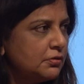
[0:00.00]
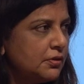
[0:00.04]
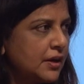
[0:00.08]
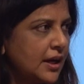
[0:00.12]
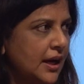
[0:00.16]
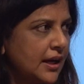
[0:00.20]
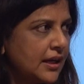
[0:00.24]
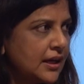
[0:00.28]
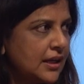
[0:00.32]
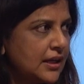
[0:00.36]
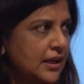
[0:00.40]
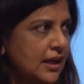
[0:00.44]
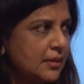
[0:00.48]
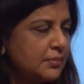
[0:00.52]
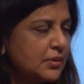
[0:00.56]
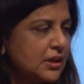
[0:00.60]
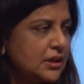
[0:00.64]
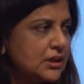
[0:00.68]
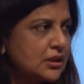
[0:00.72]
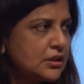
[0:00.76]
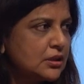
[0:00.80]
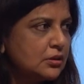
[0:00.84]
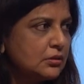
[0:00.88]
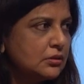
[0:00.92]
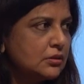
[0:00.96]
for
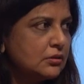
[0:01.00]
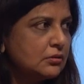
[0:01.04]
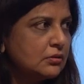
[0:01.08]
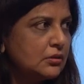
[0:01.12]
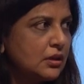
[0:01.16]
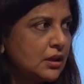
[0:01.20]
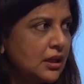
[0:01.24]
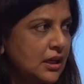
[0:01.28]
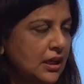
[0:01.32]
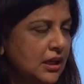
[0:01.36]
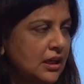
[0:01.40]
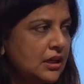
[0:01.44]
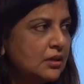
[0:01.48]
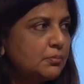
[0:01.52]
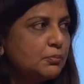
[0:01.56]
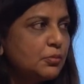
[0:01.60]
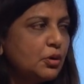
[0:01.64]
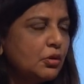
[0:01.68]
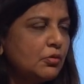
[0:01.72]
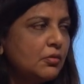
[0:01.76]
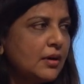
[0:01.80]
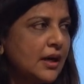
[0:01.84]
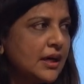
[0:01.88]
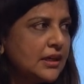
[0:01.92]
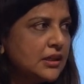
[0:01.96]
academics to lead,
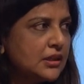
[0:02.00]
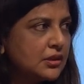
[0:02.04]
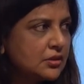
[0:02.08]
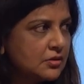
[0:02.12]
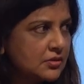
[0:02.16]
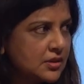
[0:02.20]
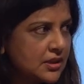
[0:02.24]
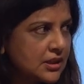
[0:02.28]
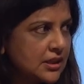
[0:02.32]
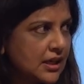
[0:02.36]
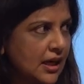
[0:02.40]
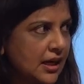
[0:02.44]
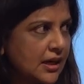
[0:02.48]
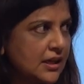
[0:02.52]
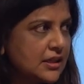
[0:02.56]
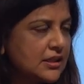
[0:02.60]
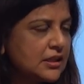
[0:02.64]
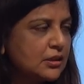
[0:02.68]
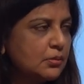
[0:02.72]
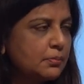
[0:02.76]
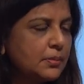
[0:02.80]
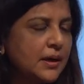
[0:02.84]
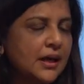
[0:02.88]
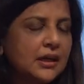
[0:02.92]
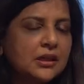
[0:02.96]
provide the good science
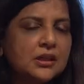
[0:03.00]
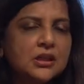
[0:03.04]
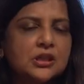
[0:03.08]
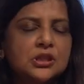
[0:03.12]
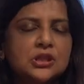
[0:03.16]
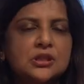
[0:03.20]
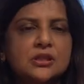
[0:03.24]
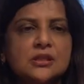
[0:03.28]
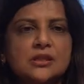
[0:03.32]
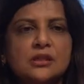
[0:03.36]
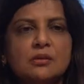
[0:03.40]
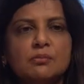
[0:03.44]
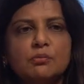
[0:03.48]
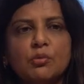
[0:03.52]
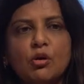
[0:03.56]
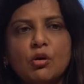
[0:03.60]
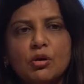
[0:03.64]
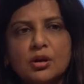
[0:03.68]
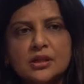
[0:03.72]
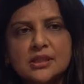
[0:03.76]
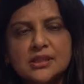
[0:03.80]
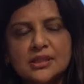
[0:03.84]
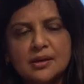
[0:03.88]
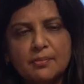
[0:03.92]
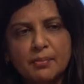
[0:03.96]
to practitioners and
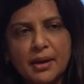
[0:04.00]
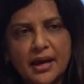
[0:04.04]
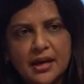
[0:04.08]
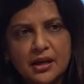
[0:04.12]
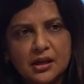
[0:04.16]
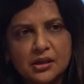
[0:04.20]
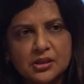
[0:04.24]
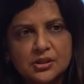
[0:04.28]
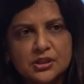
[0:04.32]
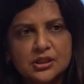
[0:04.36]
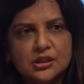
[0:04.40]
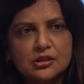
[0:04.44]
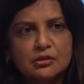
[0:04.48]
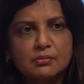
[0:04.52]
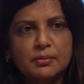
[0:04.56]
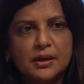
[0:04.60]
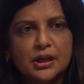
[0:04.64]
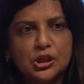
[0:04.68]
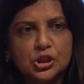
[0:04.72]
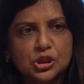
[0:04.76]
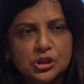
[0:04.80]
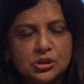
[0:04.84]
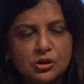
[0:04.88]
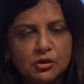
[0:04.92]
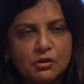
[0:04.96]
policymakers to
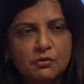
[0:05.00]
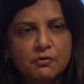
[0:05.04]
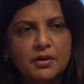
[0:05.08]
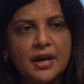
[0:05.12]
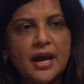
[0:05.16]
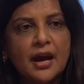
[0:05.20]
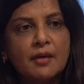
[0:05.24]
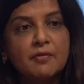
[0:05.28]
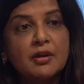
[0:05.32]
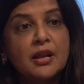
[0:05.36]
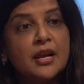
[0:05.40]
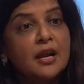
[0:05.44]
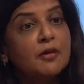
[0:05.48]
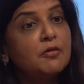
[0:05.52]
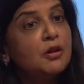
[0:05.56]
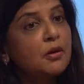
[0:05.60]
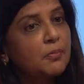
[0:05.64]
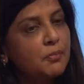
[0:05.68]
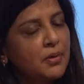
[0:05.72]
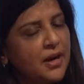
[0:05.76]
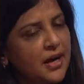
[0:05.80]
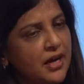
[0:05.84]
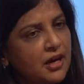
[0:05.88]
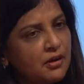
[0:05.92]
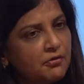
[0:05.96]
make sure we have a level
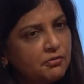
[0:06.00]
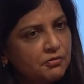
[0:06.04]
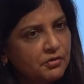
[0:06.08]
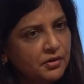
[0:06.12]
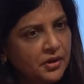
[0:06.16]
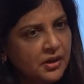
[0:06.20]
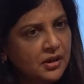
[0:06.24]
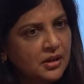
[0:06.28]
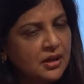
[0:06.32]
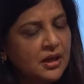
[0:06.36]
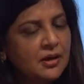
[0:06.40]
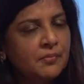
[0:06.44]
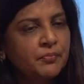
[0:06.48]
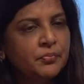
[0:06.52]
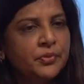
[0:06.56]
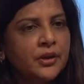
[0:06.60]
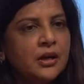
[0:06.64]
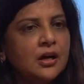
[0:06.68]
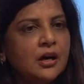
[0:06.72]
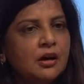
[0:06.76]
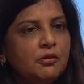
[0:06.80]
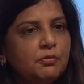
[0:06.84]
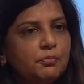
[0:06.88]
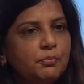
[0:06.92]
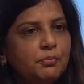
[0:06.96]
playing field,
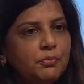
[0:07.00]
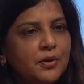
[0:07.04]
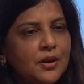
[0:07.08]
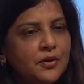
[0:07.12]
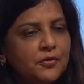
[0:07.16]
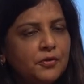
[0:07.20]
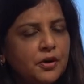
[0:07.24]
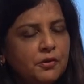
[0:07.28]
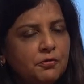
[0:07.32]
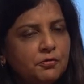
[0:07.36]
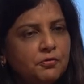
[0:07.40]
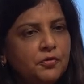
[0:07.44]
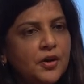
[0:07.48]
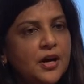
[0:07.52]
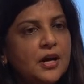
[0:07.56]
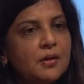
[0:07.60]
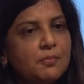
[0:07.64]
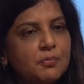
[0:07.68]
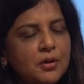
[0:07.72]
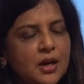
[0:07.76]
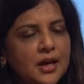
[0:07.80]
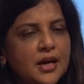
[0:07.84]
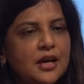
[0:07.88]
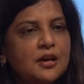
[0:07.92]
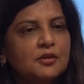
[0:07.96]
a fair
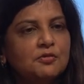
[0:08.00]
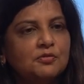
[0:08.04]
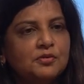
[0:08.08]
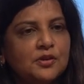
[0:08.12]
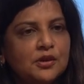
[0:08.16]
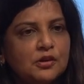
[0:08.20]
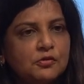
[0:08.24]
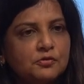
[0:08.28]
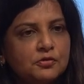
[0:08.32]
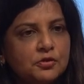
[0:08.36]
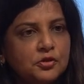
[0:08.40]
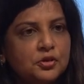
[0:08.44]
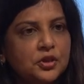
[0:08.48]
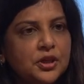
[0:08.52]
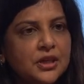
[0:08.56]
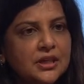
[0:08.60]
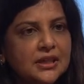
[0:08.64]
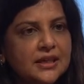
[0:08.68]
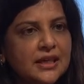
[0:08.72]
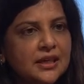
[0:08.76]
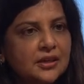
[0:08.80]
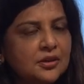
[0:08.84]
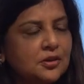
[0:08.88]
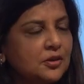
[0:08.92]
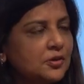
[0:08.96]
playing field for green
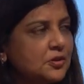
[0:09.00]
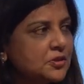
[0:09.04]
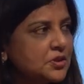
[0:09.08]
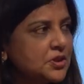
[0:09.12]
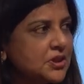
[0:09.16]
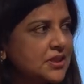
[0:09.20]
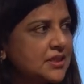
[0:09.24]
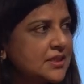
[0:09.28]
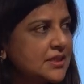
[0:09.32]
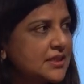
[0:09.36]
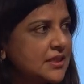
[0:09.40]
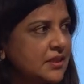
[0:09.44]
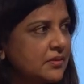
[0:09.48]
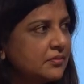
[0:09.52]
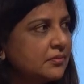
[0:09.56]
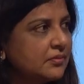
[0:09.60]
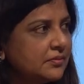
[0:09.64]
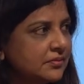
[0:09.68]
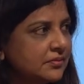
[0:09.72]
technologies.